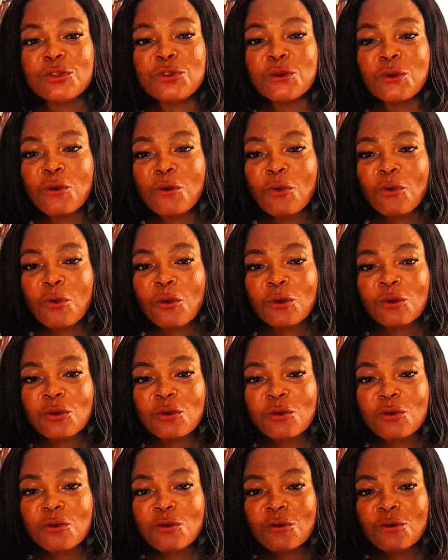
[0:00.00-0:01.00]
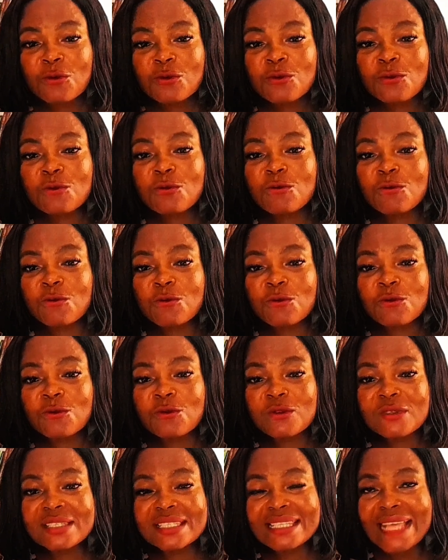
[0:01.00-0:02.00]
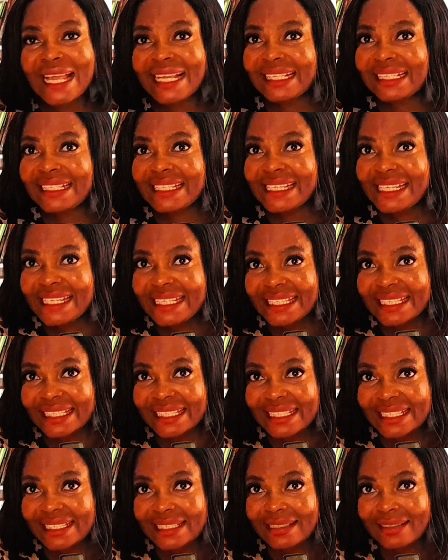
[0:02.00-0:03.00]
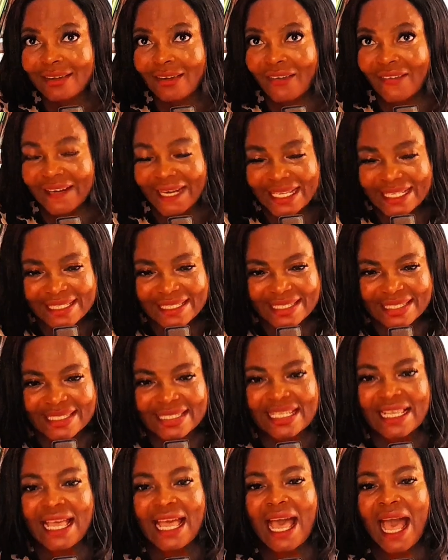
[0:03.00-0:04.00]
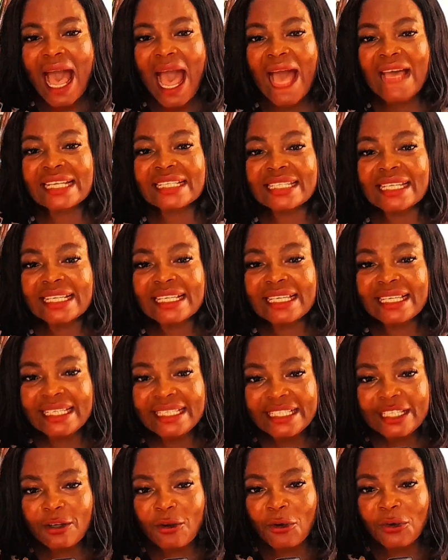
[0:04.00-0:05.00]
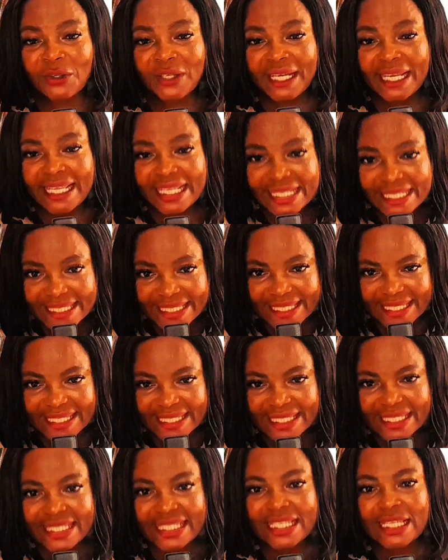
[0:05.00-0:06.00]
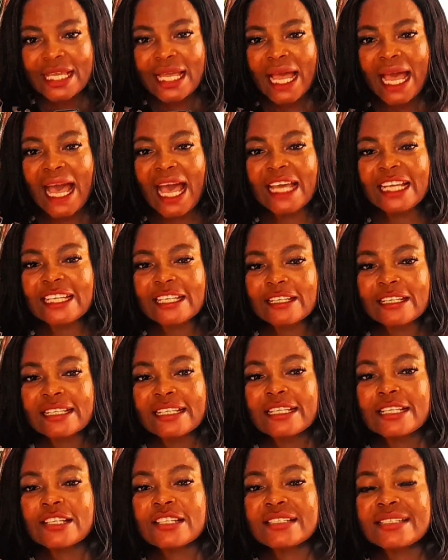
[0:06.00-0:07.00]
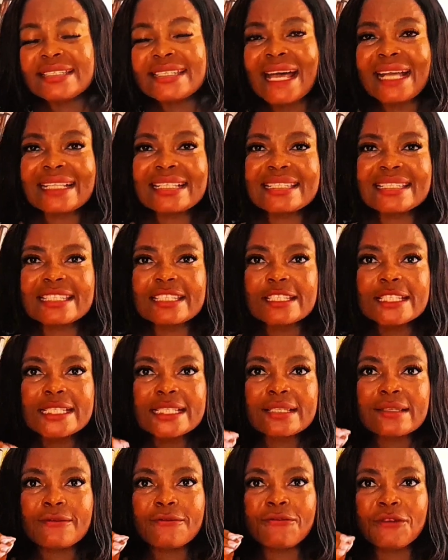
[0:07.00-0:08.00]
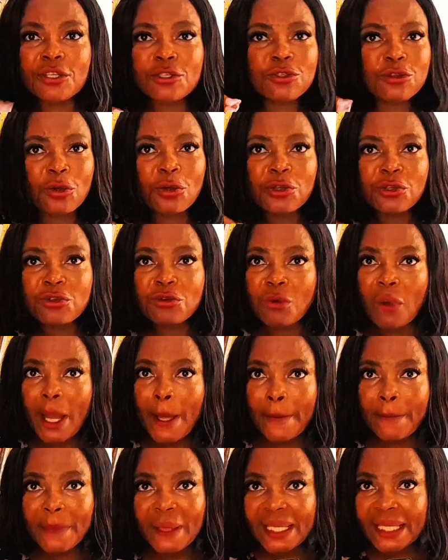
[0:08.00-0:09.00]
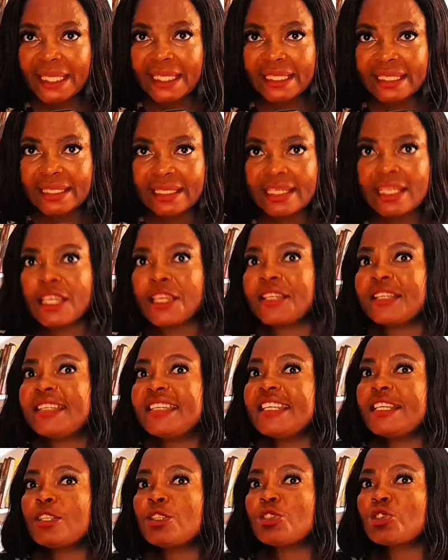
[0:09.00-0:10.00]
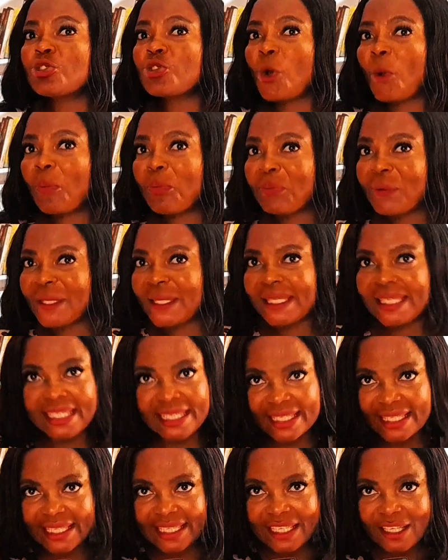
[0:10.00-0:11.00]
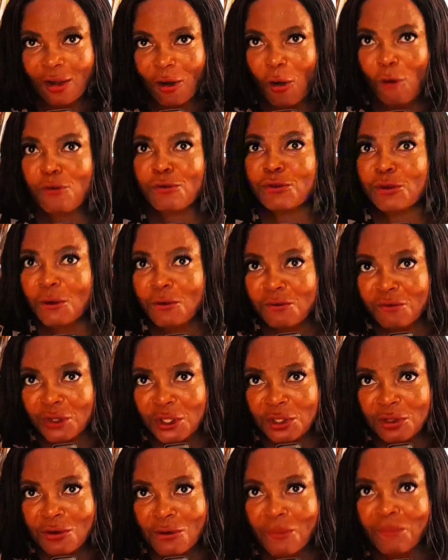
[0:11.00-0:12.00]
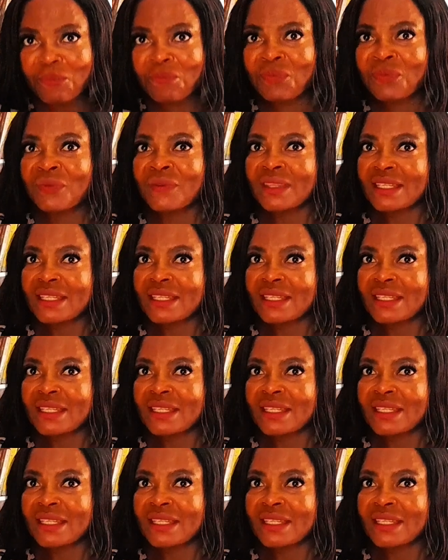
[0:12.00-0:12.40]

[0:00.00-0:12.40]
You sign in, alright? And then click on it, and that video you are making, the topic of your video,